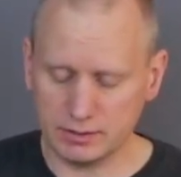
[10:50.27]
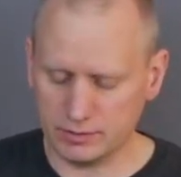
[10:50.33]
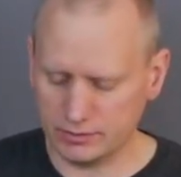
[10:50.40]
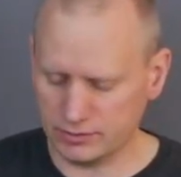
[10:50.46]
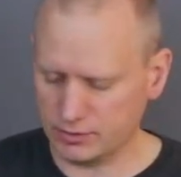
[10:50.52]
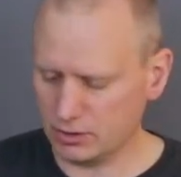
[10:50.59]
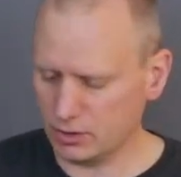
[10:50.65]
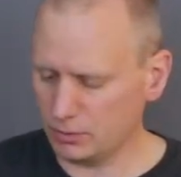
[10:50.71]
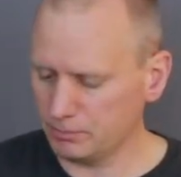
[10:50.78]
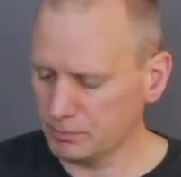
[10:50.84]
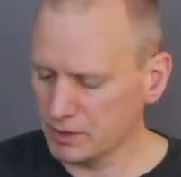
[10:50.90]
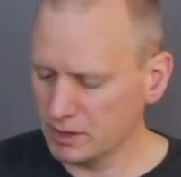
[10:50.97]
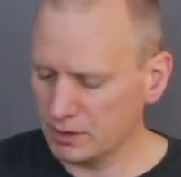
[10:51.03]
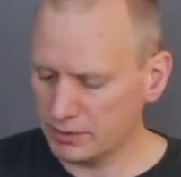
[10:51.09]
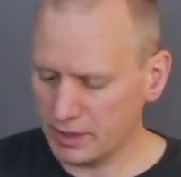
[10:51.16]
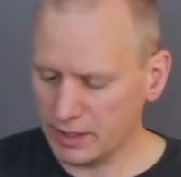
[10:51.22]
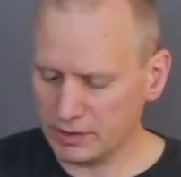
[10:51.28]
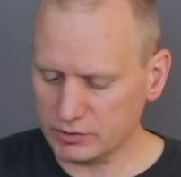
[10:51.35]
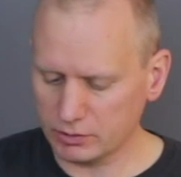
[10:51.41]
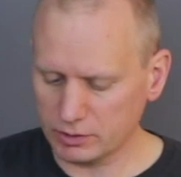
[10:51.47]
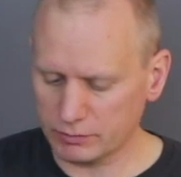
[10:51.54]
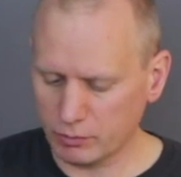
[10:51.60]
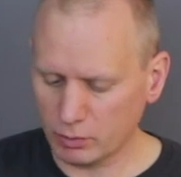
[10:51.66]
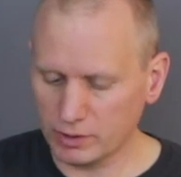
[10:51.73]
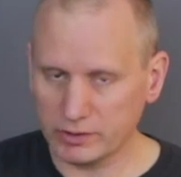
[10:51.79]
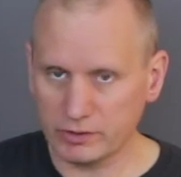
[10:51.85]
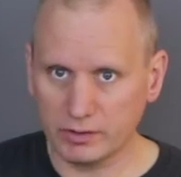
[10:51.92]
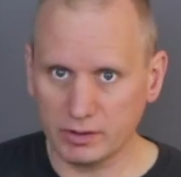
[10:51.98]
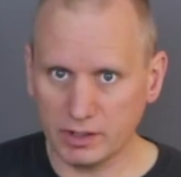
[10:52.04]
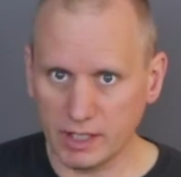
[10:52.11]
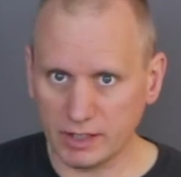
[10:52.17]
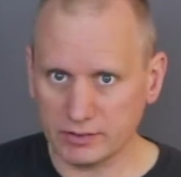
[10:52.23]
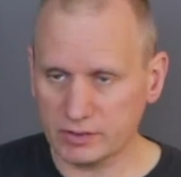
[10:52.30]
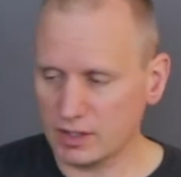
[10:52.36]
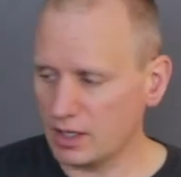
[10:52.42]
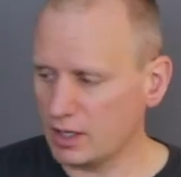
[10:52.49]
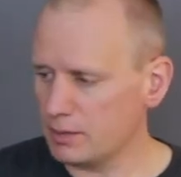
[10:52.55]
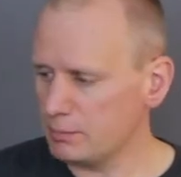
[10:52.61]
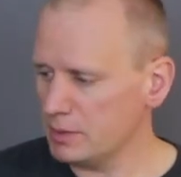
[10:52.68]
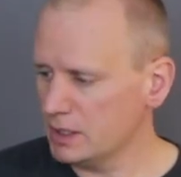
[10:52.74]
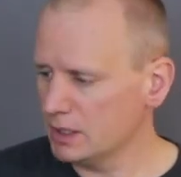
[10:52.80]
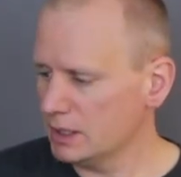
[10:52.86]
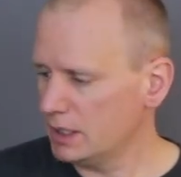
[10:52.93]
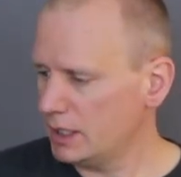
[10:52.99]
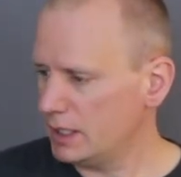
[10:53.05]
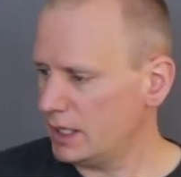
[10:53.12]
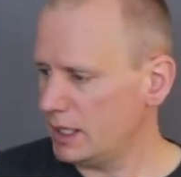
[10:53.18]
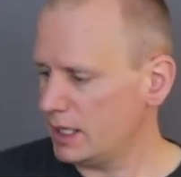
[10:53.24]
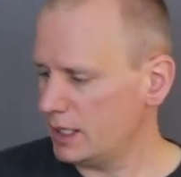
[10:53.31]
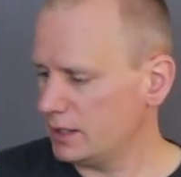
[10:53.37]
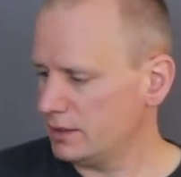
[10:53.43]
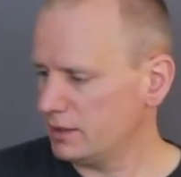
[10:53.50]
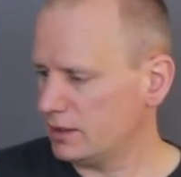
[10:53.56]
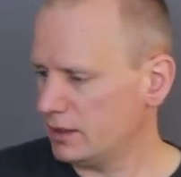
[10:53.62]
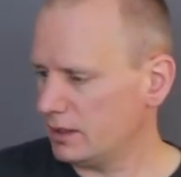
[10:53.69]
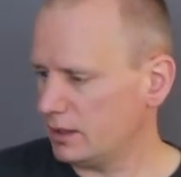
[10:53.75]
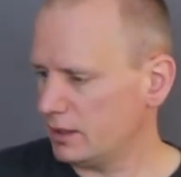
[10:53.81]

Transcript: So thanks. I look forward to seeing you next time, and